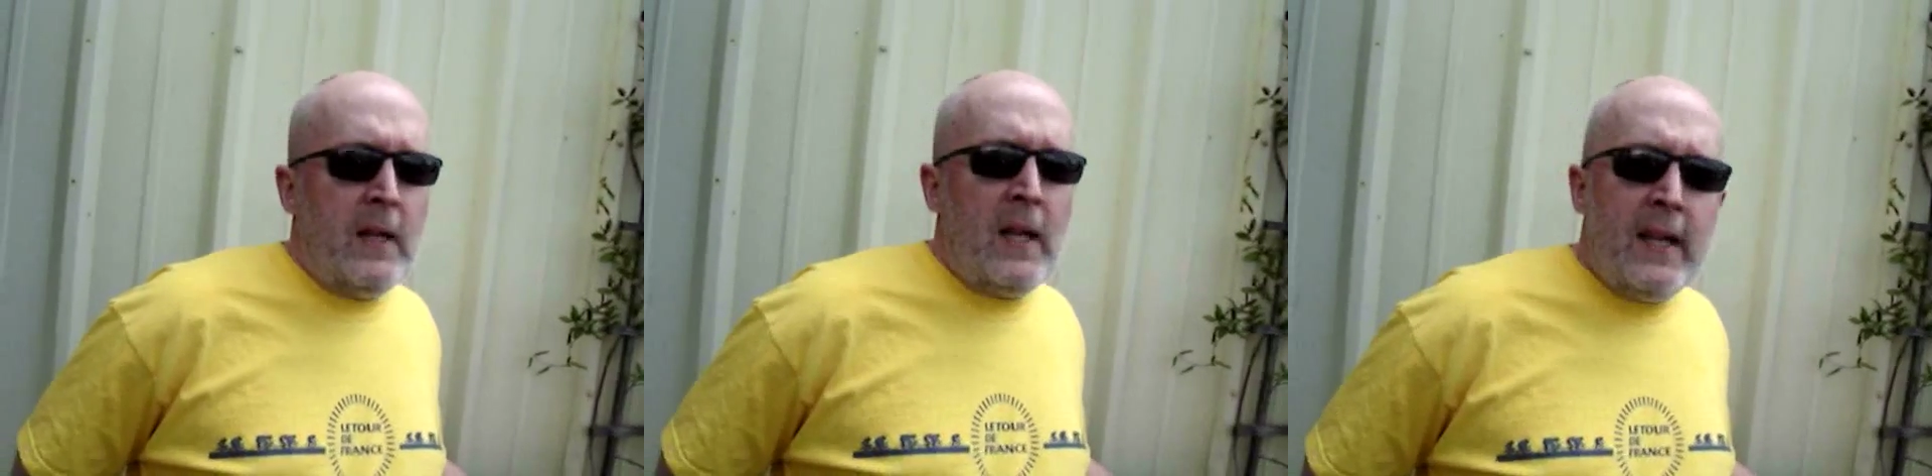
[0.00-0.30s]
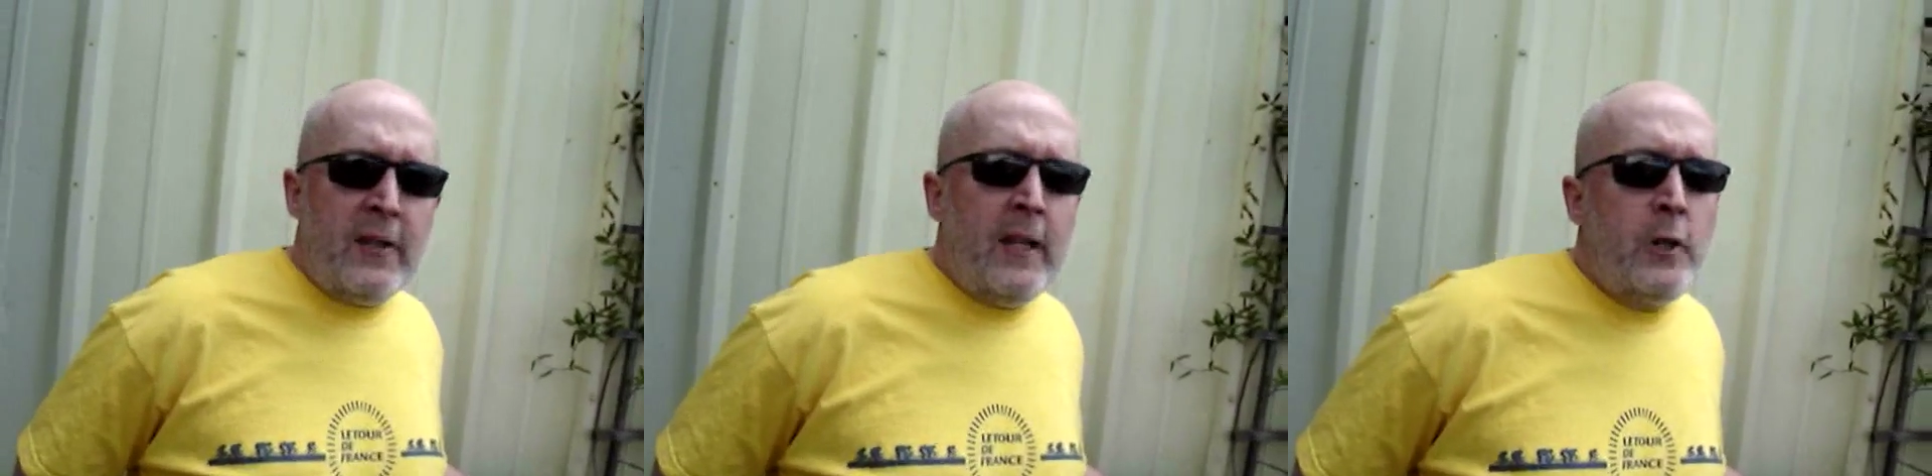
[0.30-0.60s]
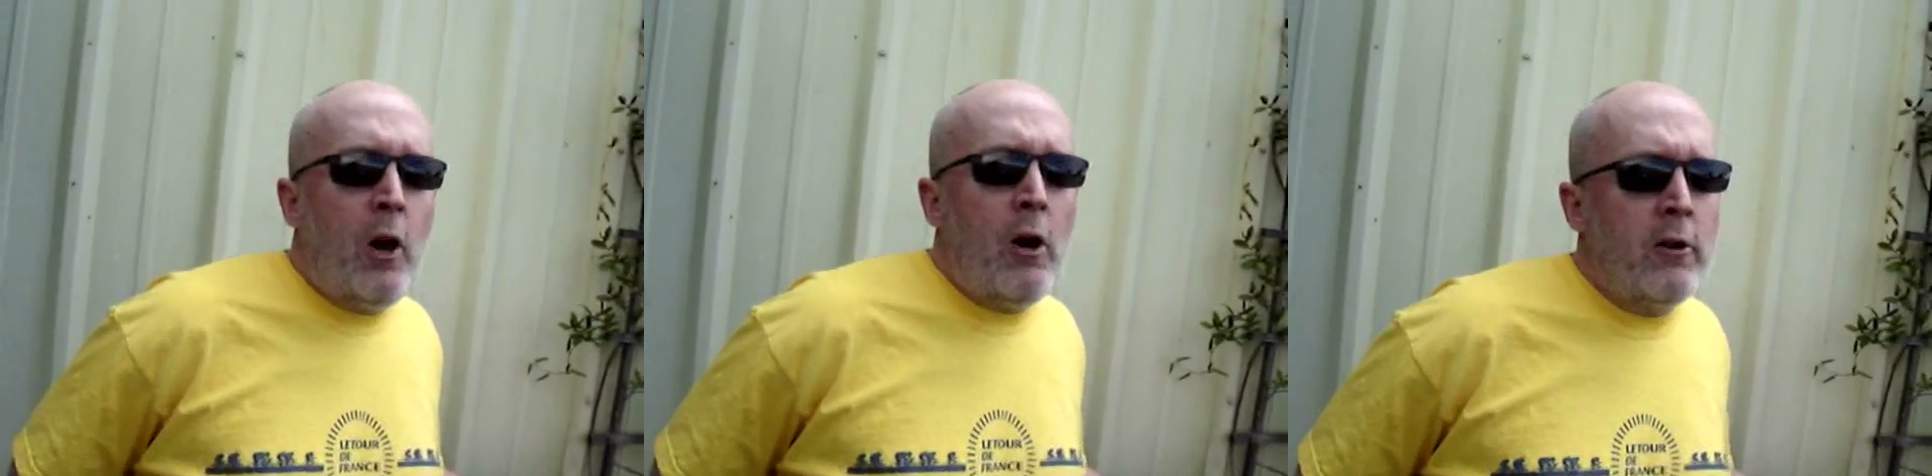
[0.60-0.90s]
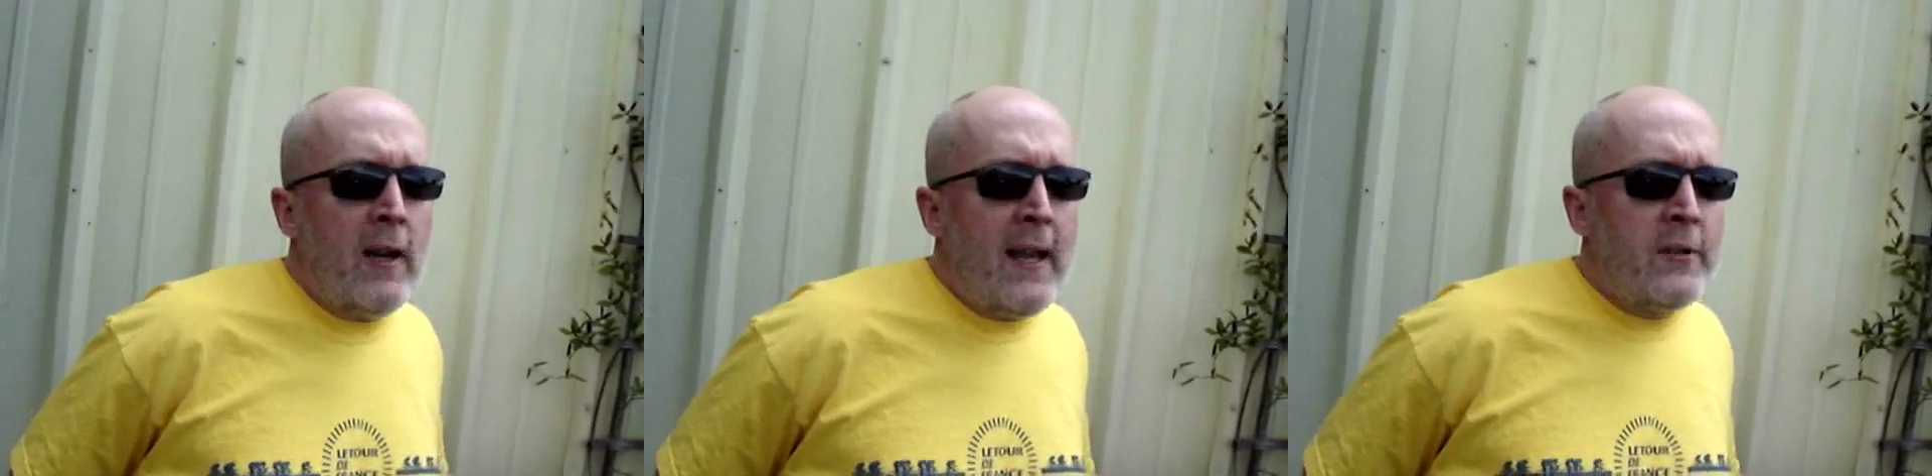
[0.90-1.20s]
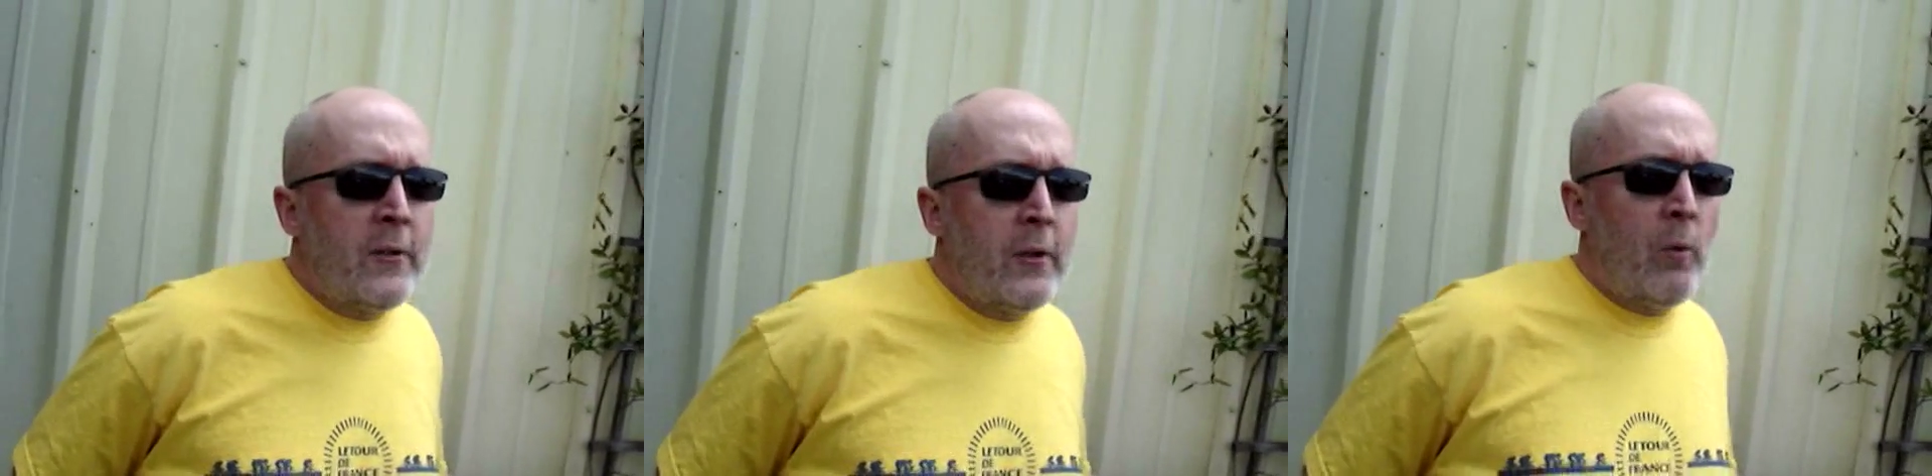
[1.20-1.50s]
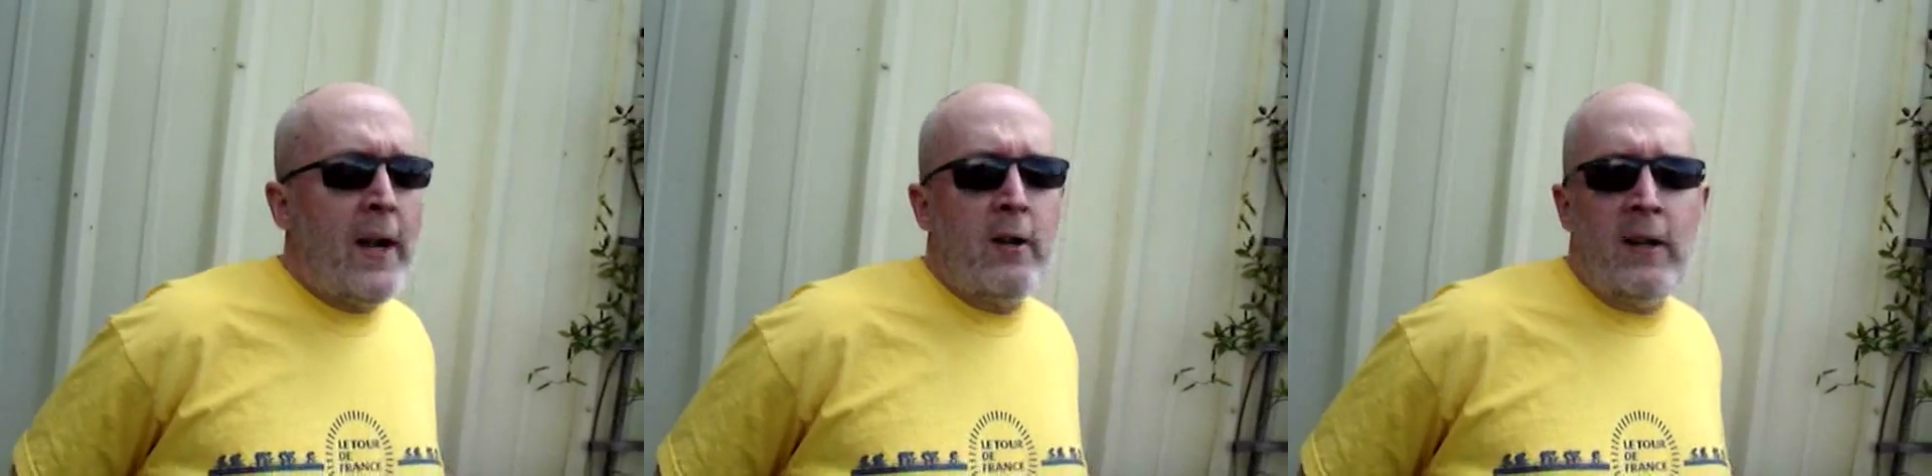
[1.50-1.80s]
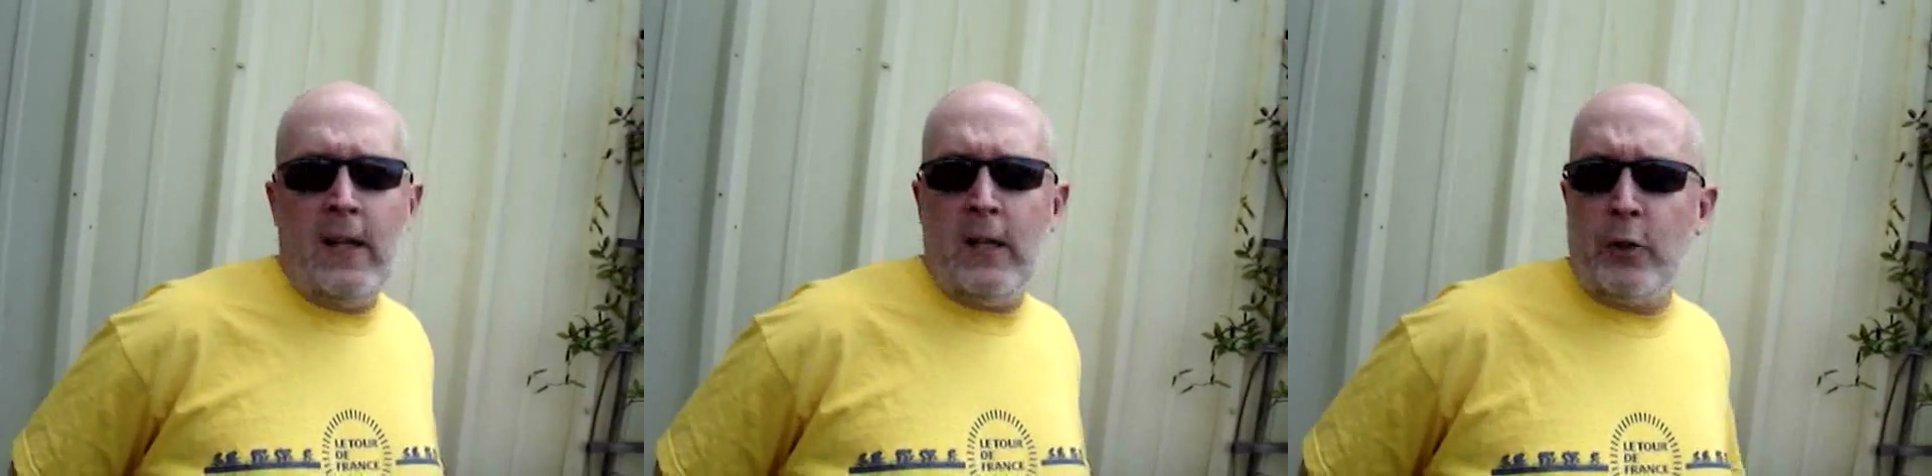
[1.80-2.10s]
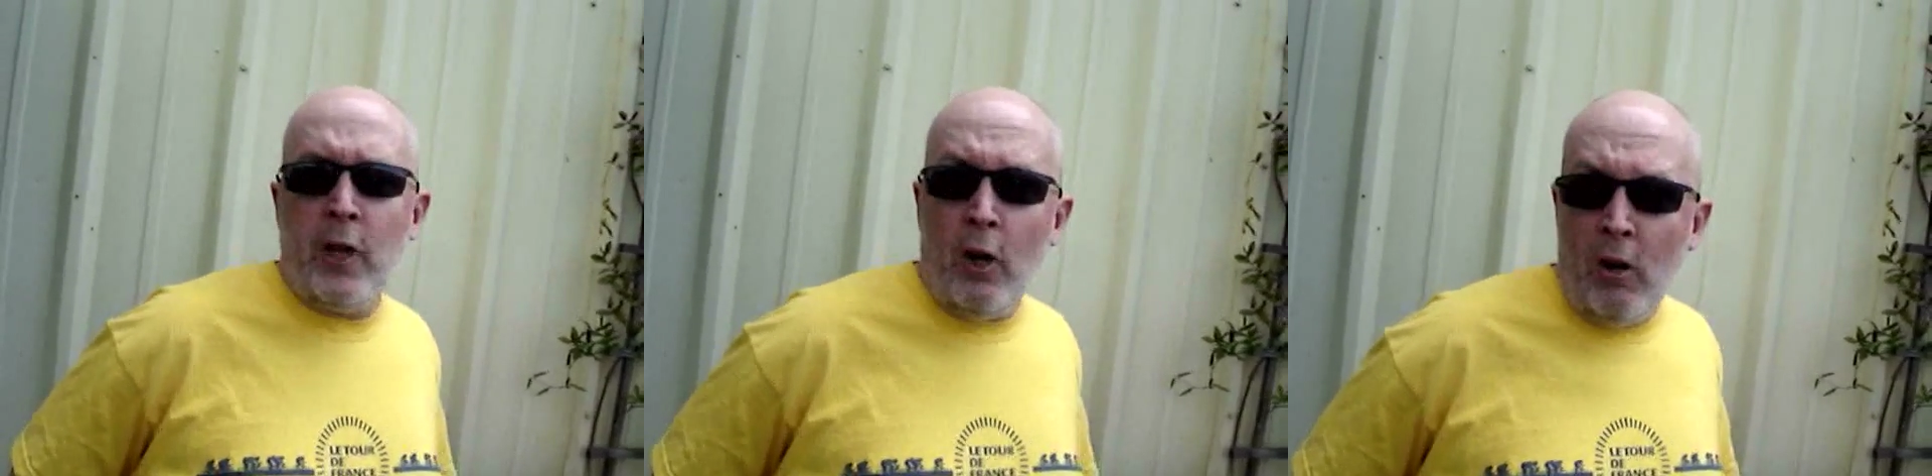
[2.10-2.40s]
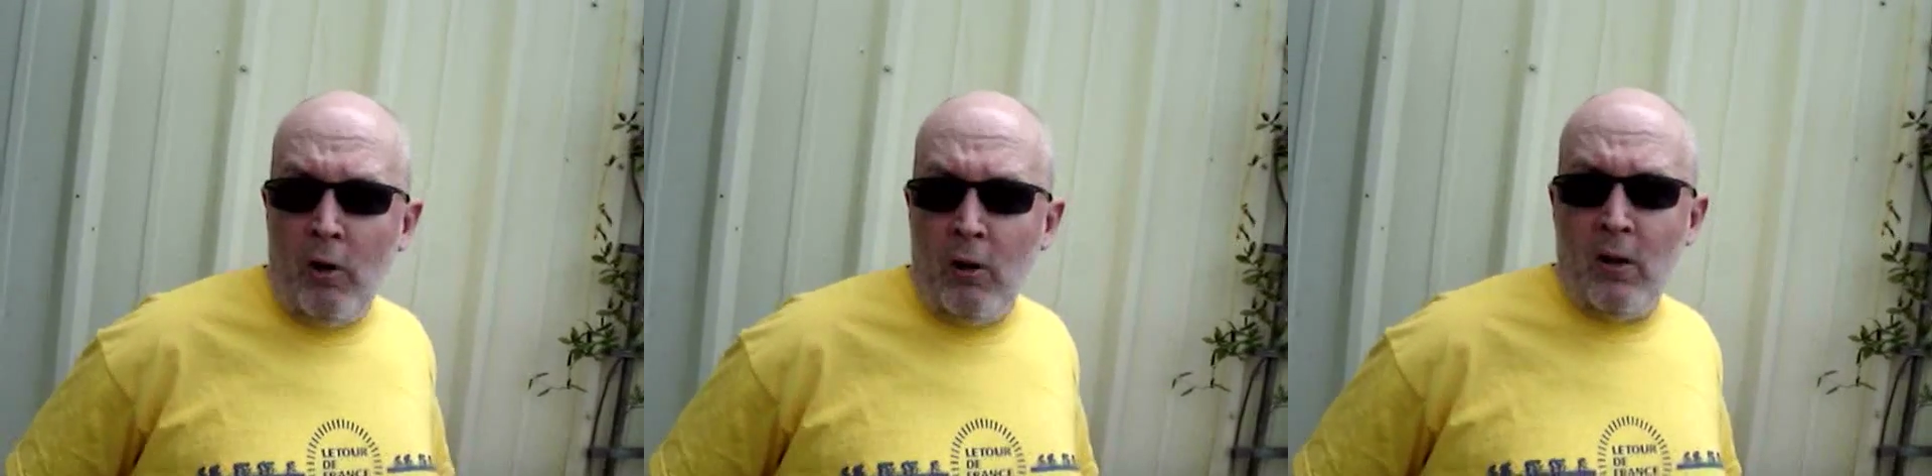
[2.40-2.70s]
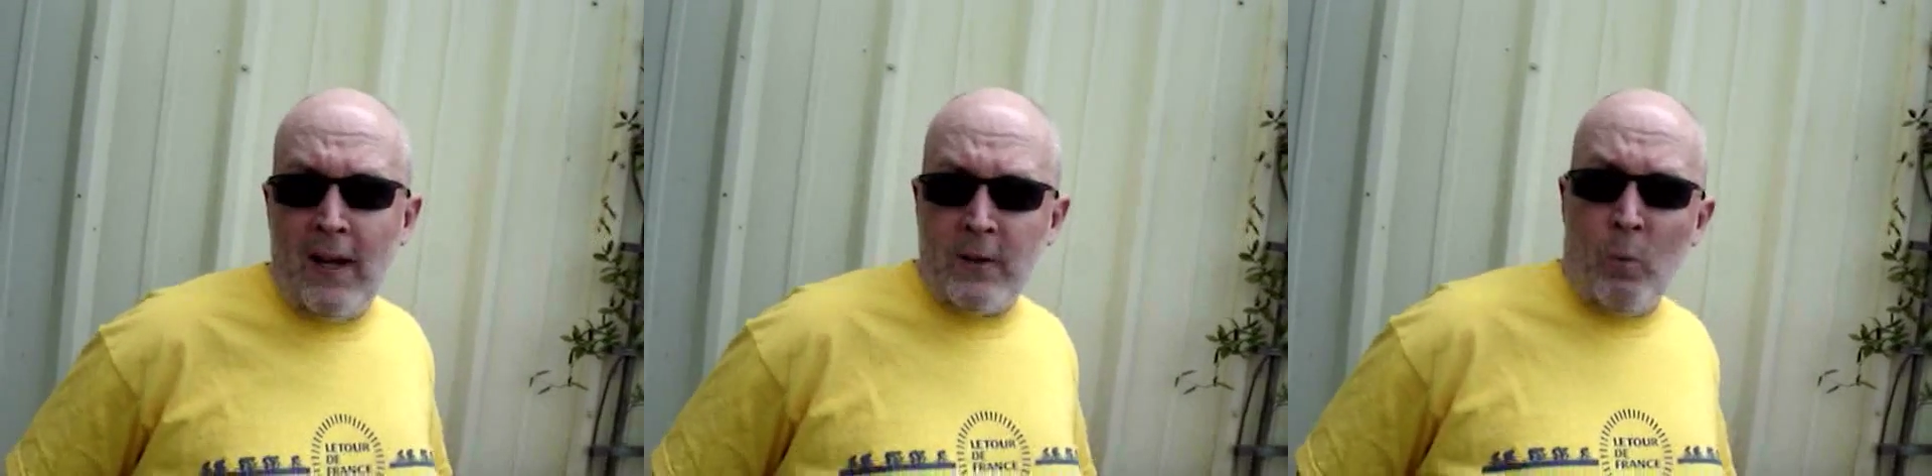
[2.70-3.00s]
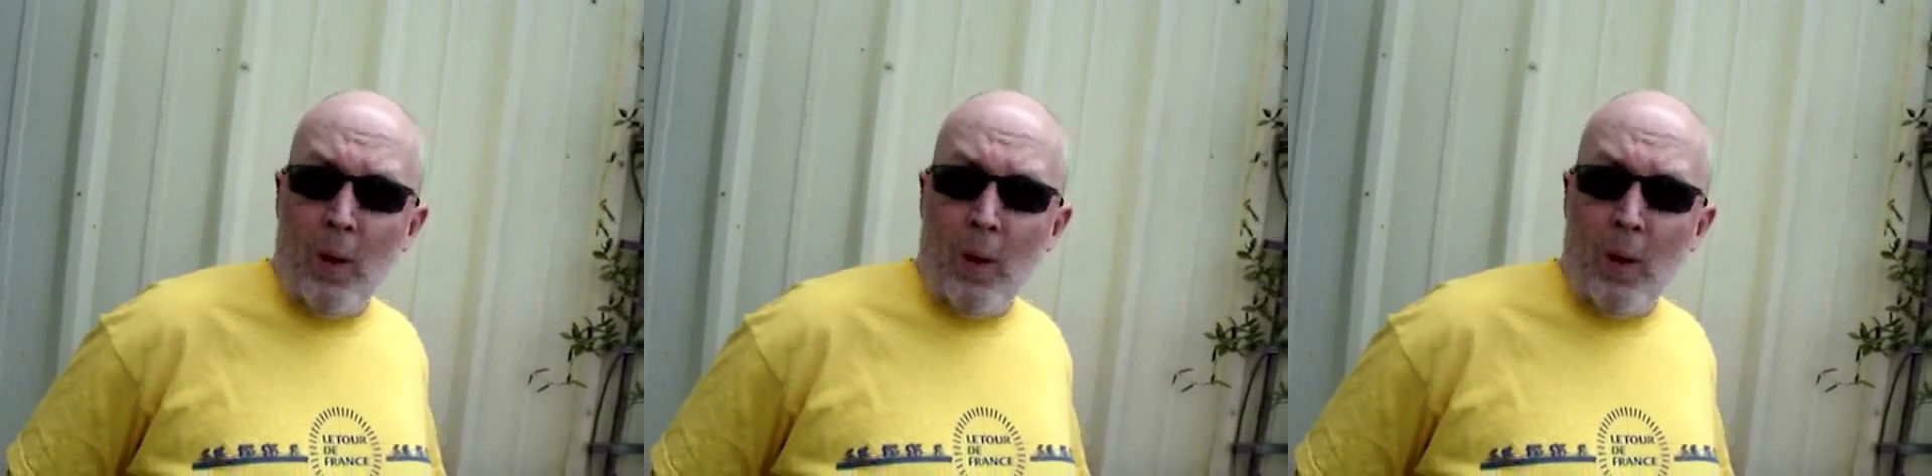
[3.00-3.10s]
Yeah, it's harder as the rider gets taller as